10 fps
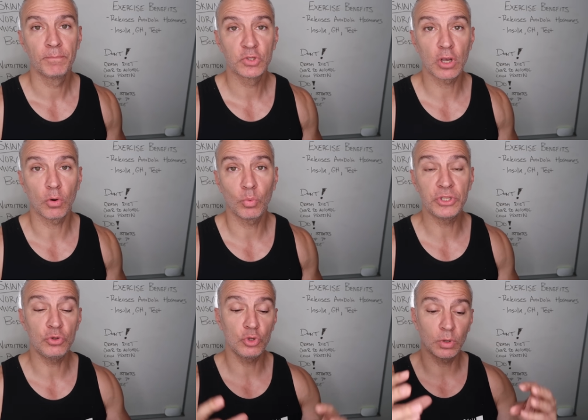So
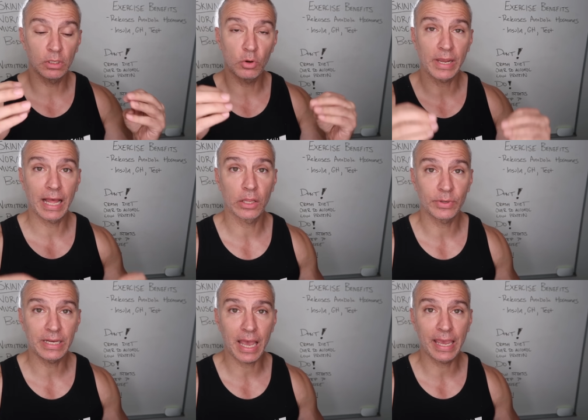when you do a low
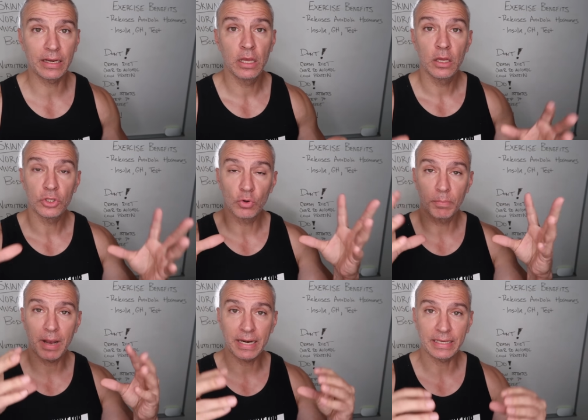calorie diet, your
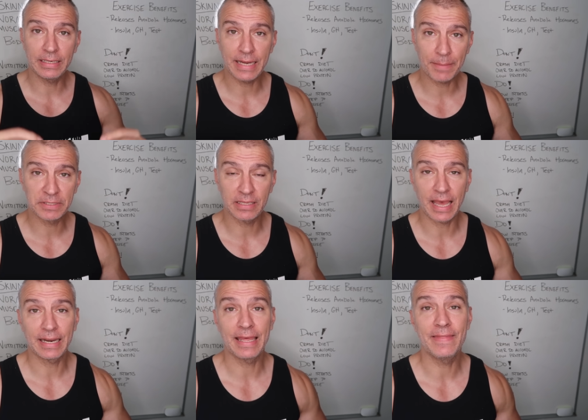body adapts to
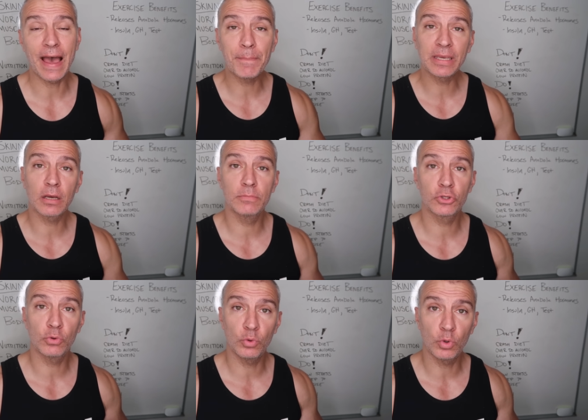that and that becomes
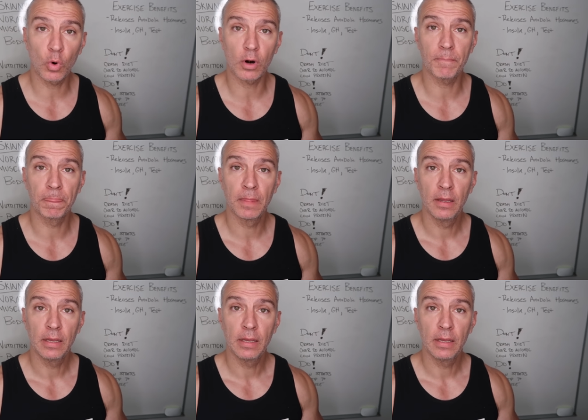your new norm.